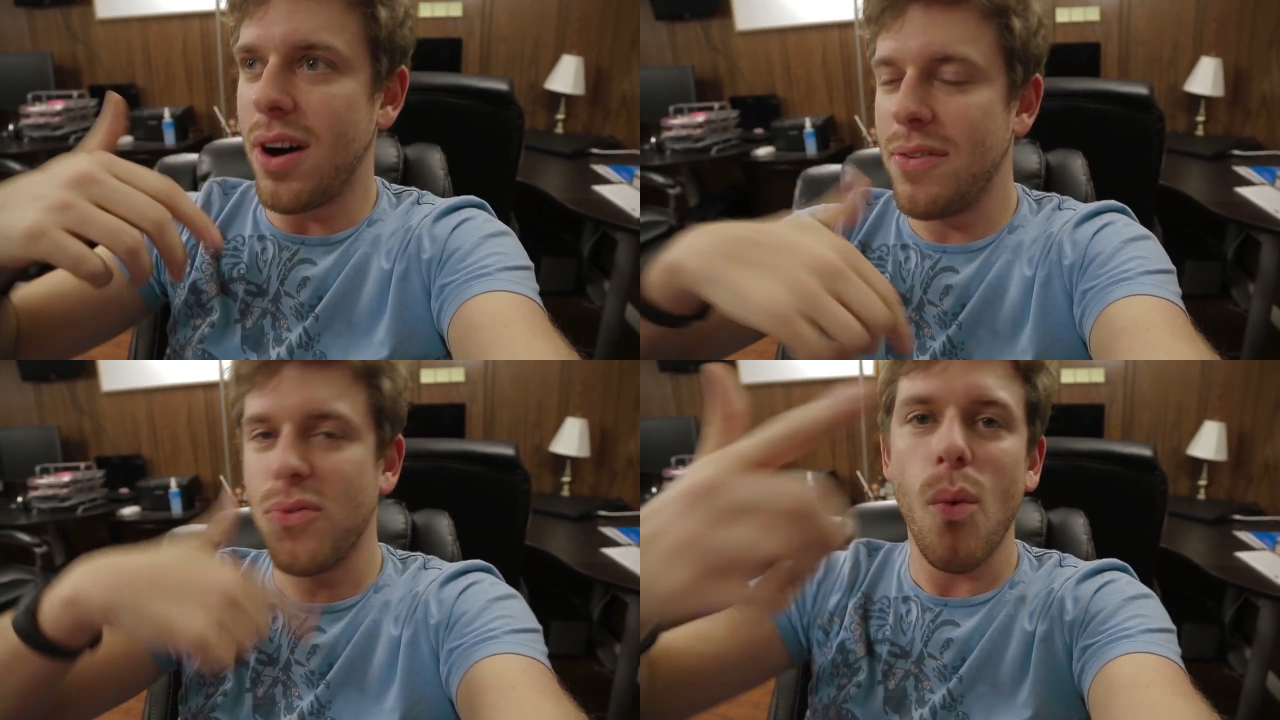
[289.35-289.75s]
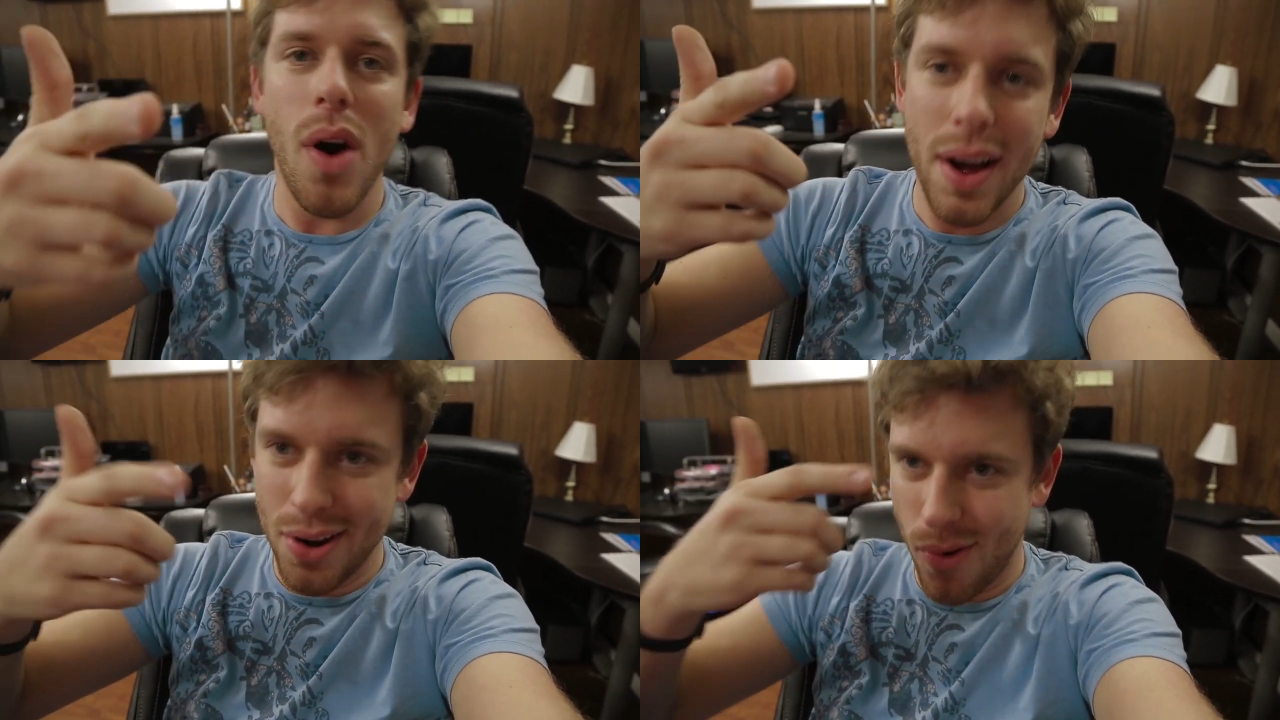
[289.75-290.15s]
of
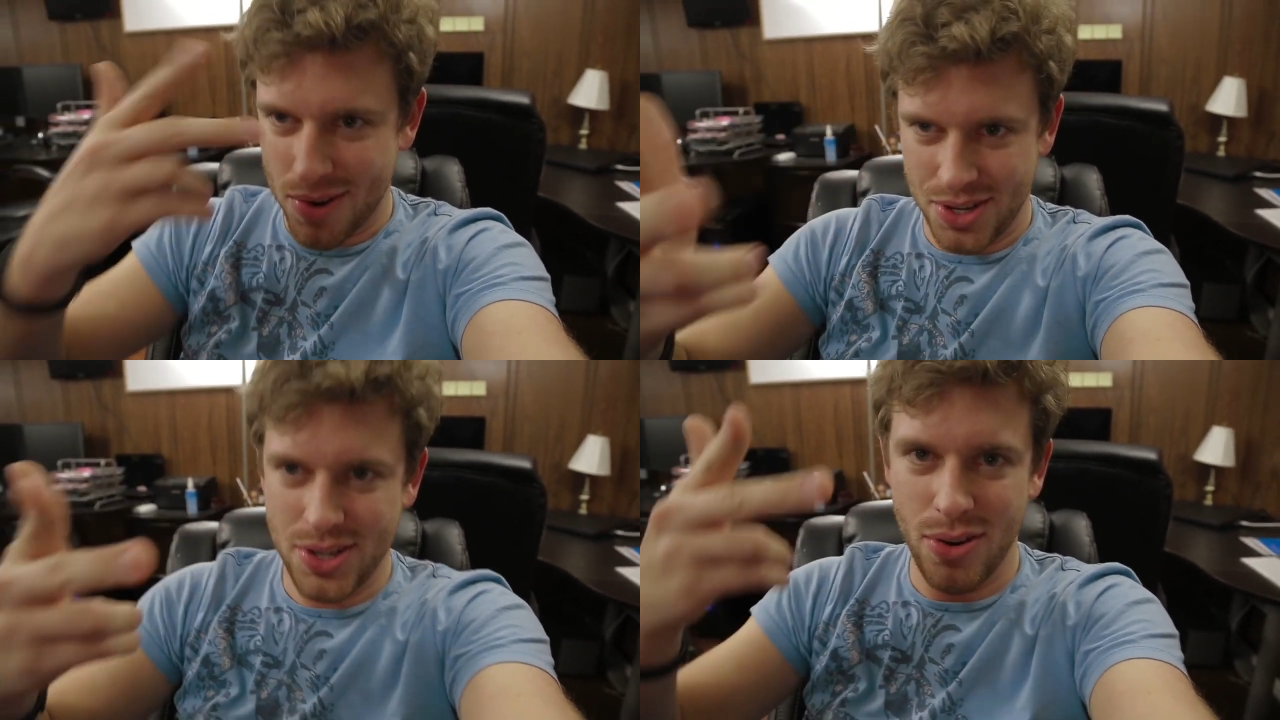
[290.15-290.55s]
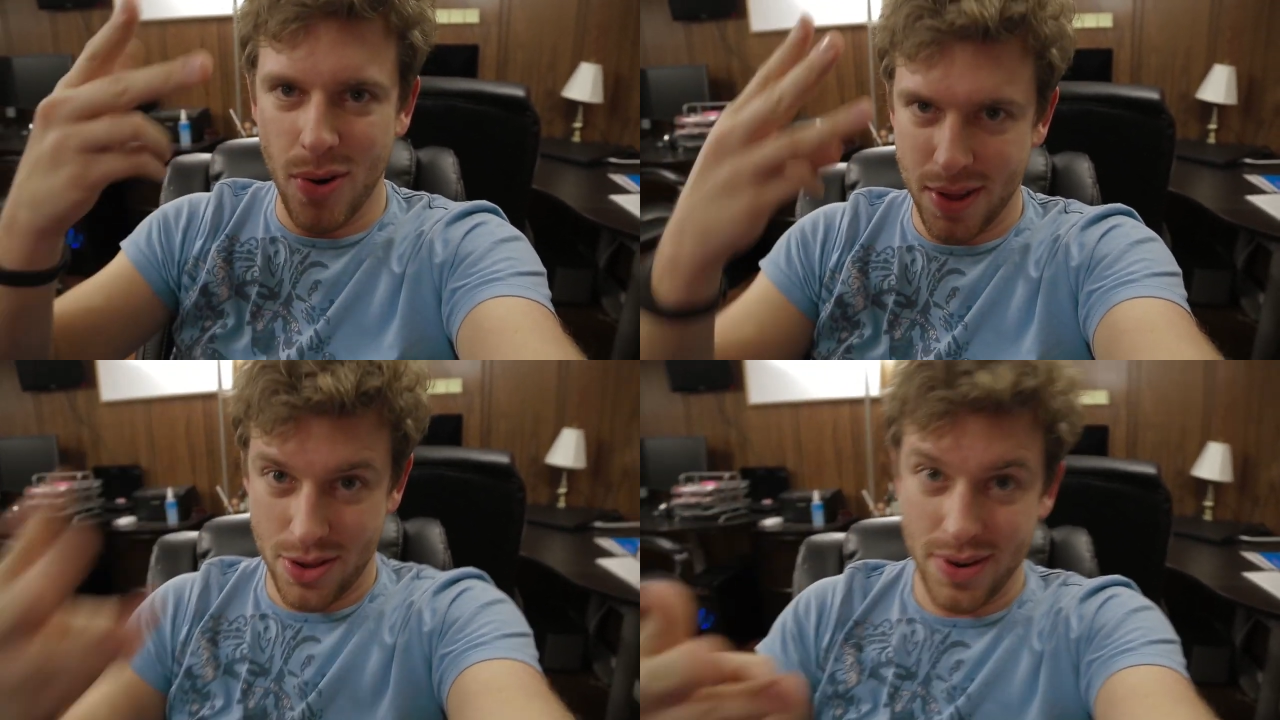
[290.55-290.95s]
one or two
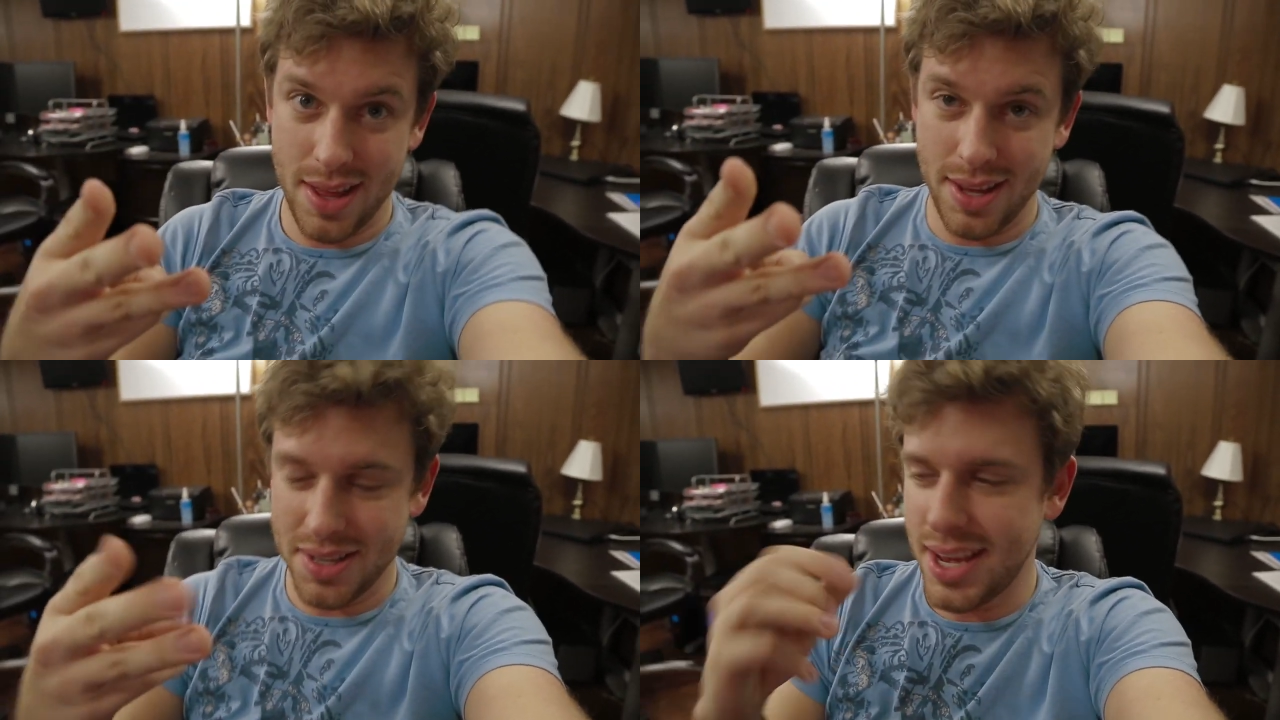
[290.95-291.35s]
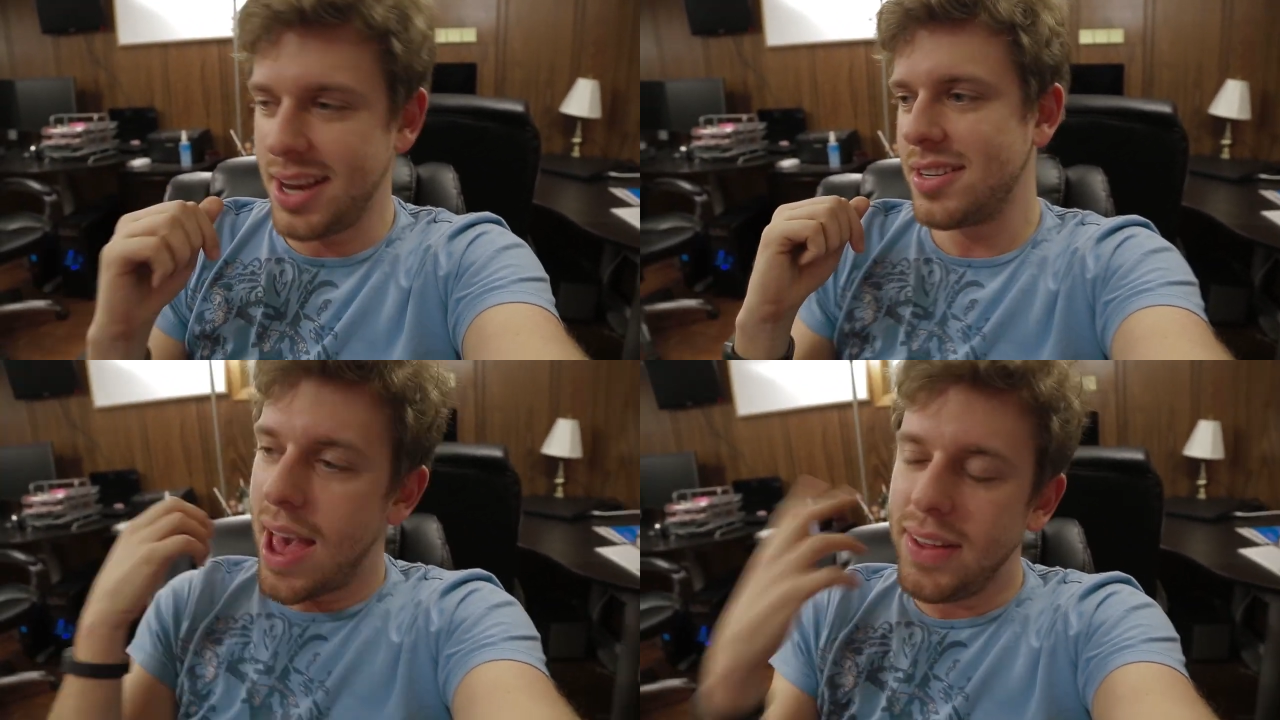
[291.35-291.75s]
or three of these
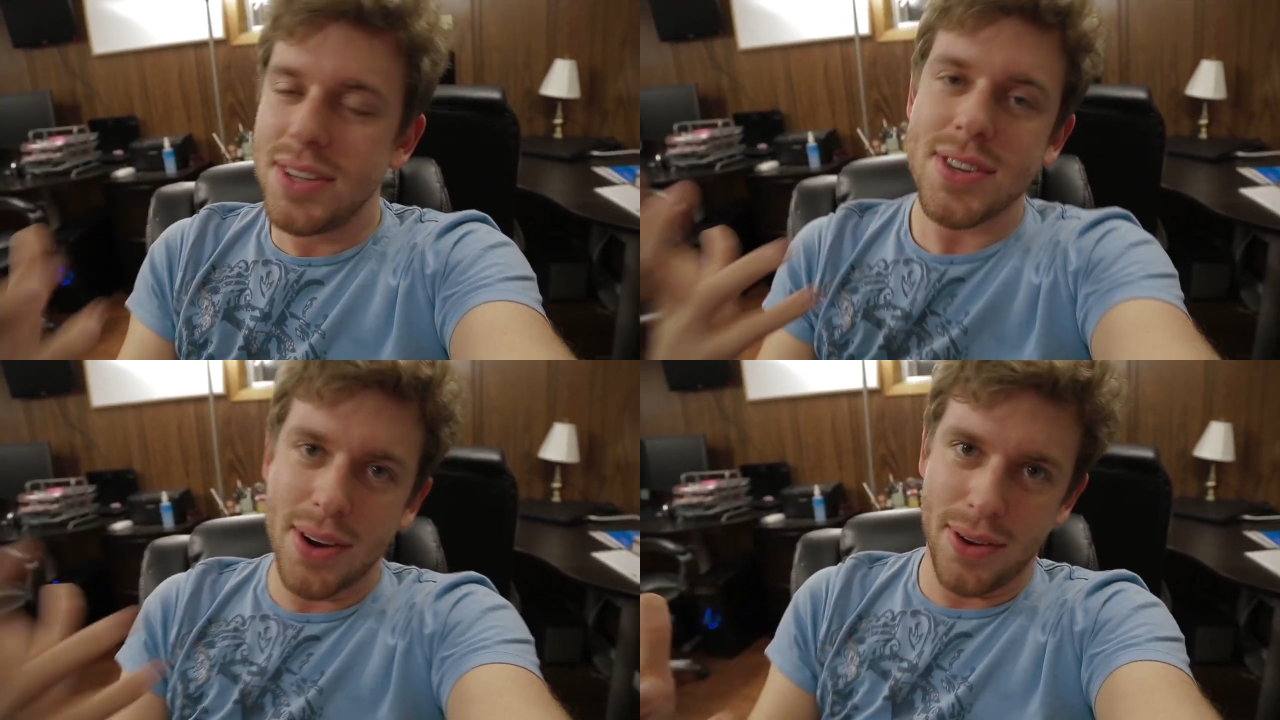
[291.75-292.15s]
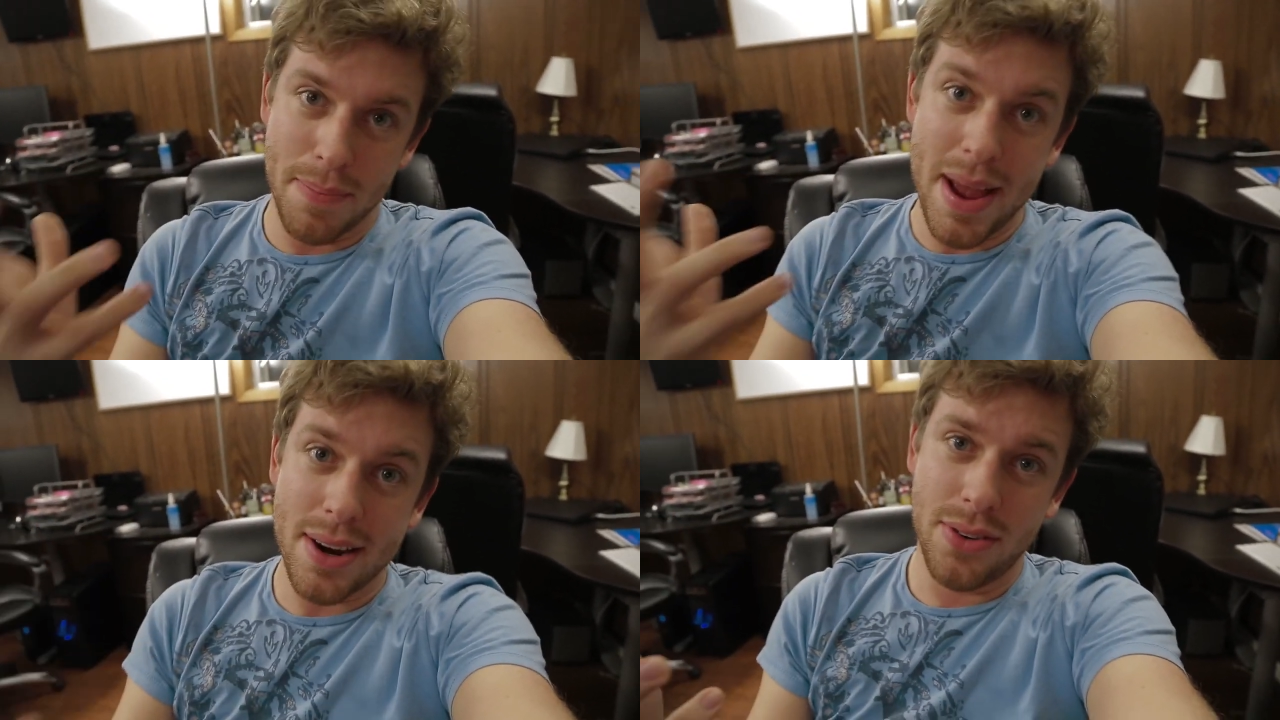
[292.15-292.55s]
things. And these are
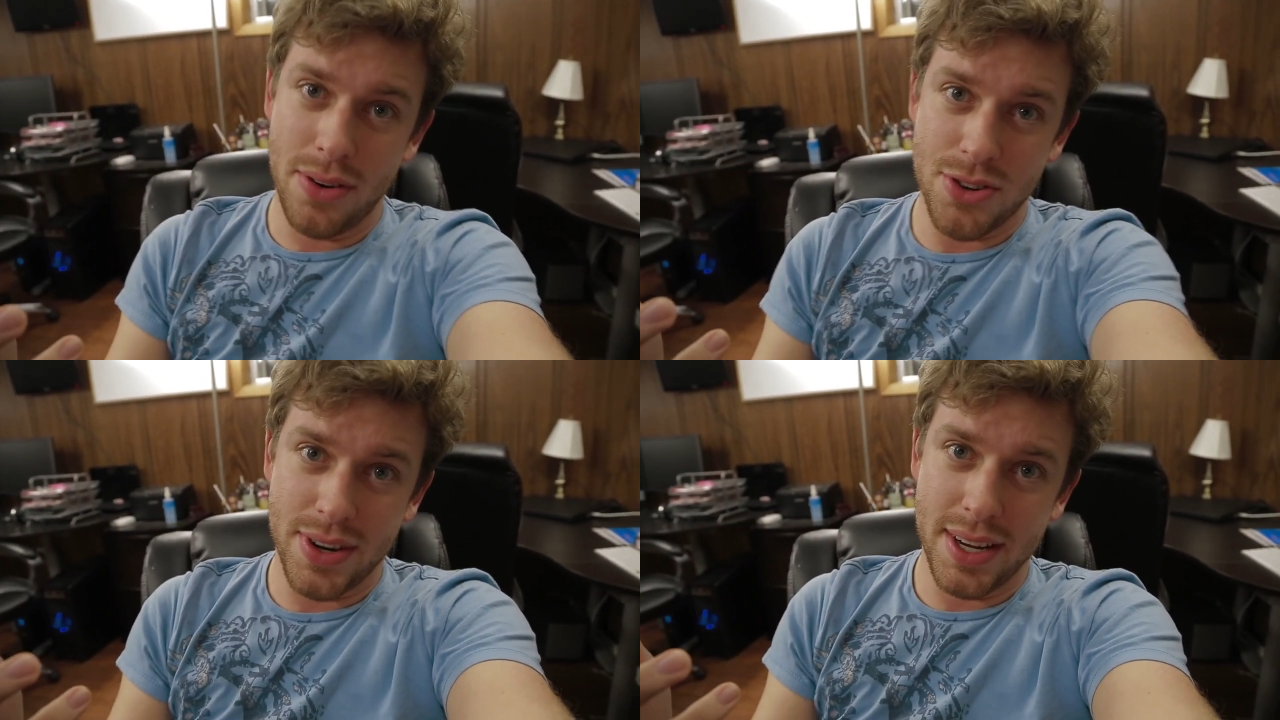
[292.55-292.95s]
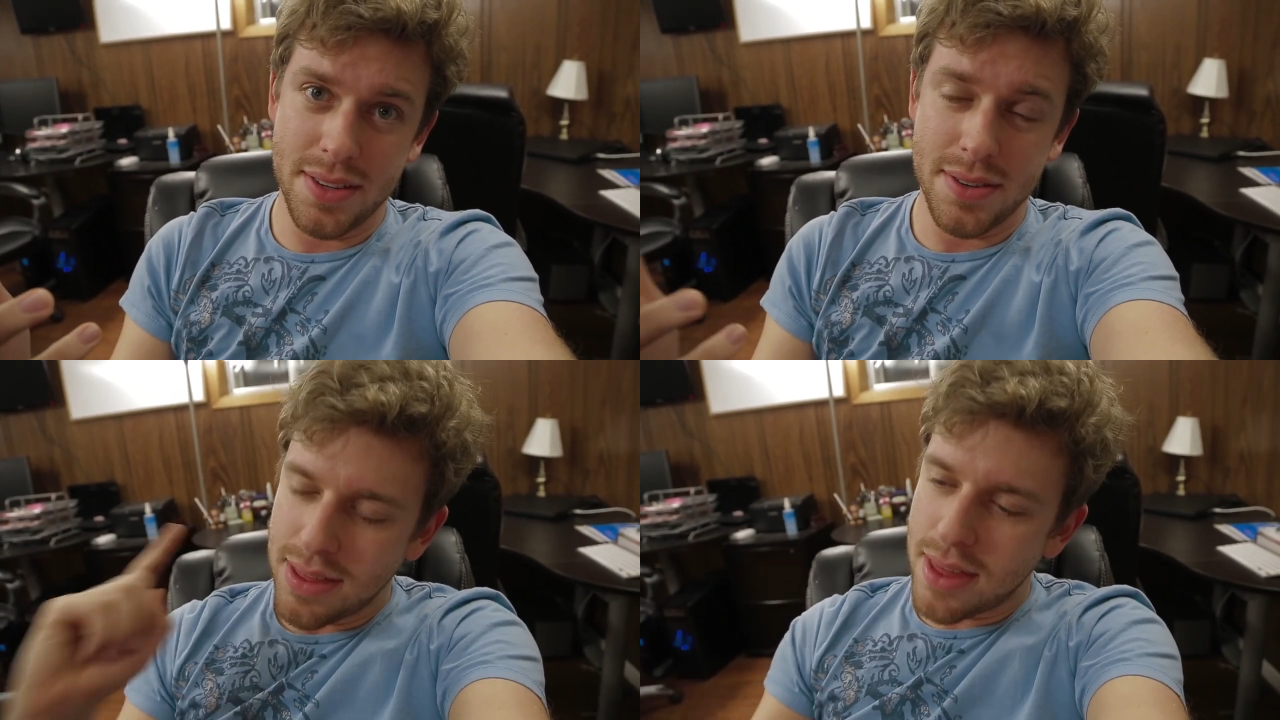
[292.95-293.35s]
called macronutrients.